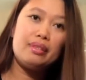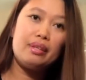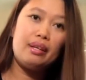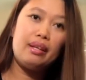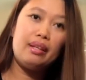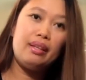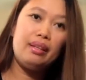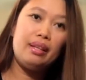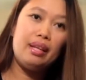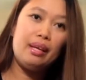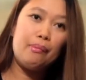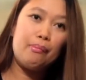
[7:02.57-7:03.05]

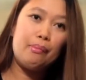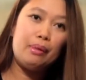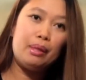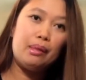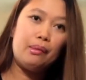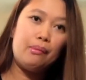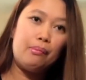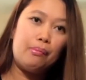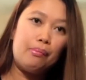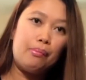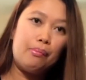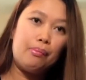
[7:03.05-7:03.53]

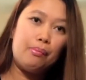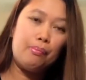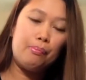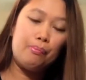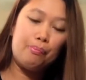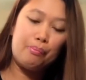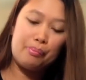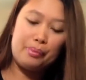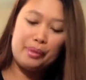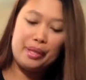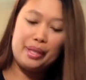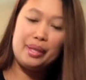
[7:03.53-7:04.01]
label
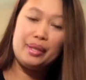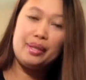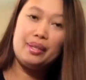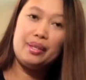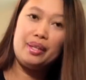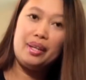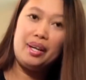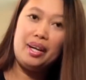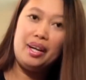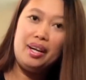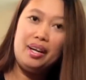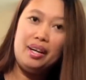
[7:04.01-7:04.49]

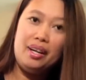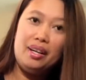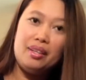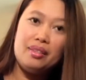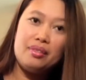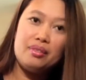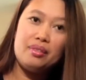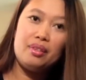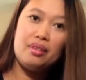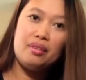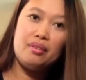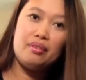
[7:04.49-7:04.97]
printer,
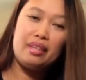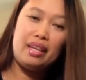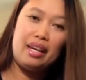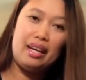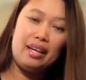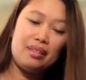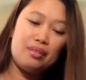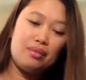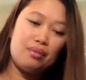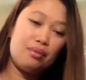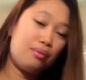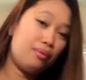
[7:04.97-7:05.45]
so yeah,
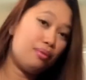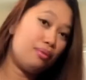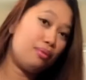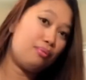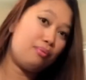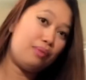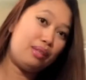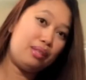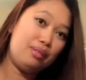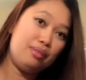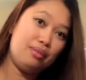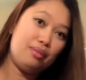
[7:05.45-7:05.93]
it's good
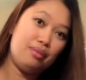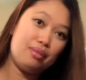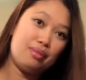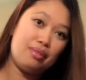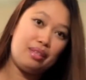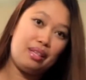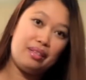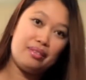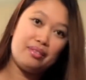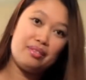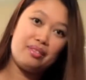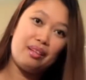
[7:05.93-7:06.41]
when you
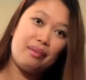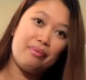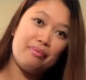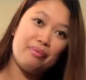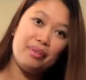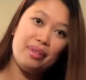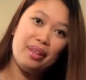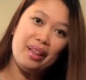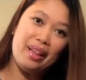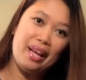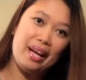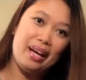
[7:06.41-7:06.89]
sell stuff
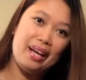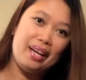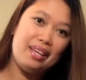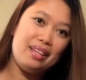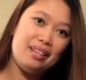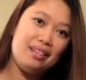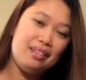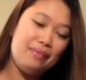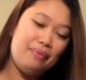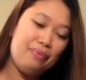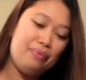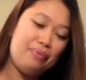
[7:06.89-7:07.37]

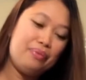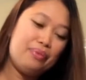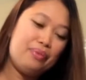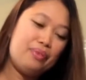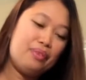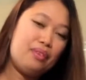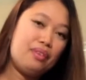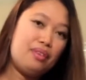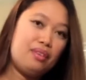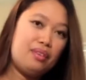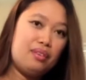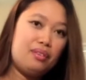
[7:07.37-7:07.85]
online.
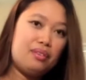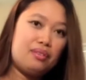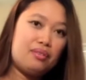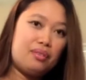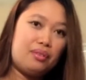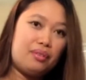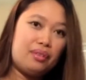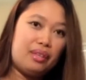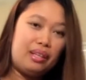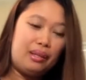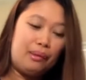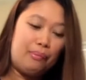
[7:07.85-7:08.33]
So
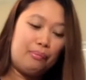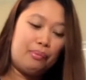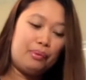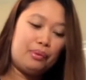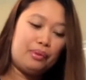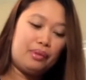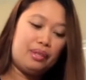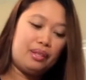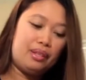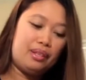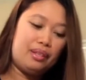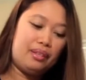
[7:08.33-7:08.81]
you're gonna
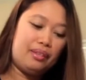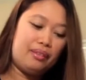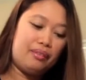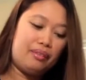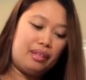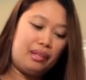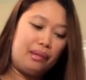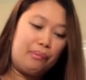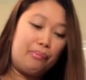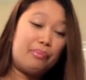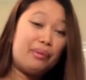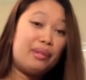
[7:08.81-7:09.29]

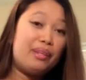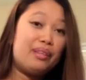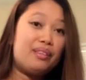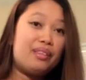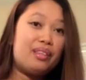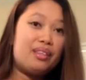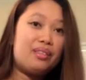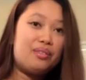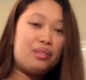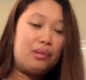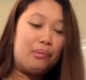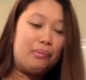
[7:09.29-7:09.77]
print
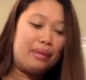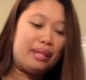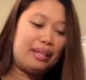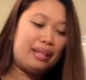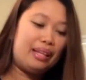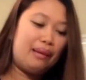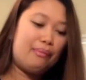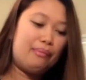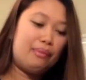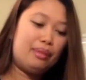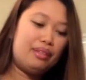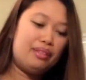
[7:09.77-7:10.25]
shipping
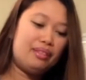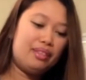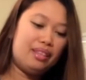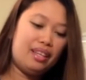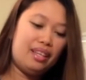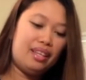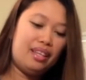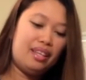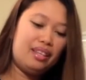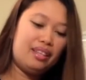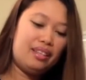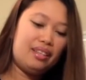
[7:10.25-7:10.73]
label on
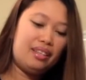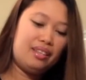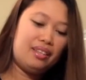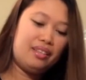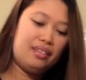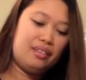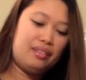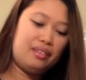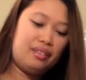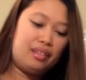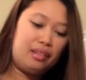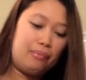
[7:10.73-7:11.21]
it
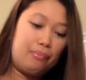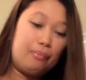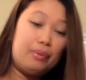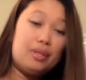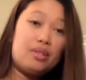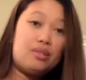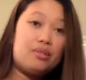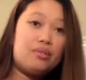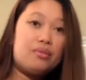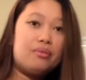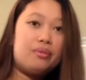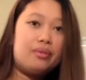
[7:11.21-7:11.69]
or
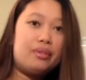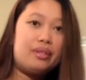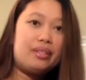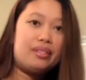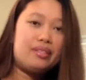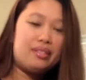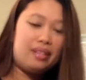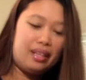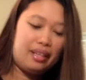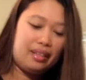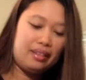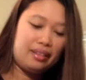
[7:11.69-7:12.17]

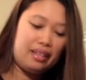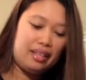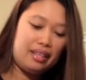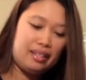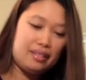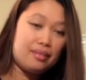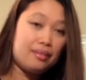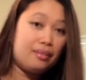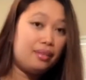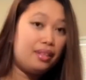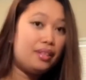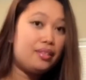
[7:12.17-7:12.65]
pictures like that.
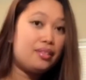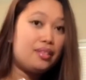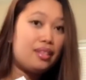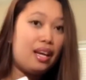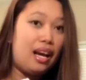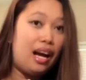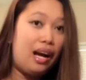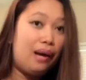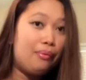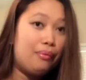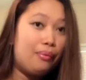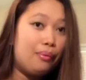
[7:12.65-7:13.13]
So let's see
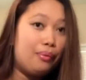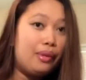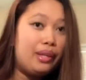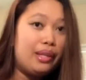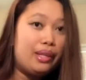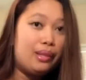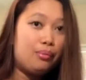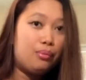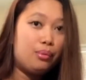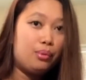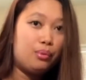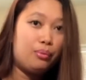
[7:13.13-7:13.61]
how
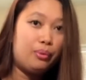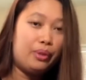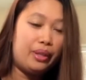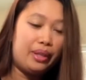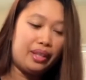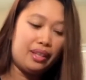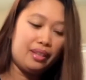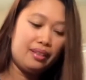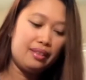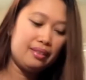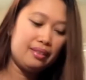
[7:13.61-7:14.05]
it would work.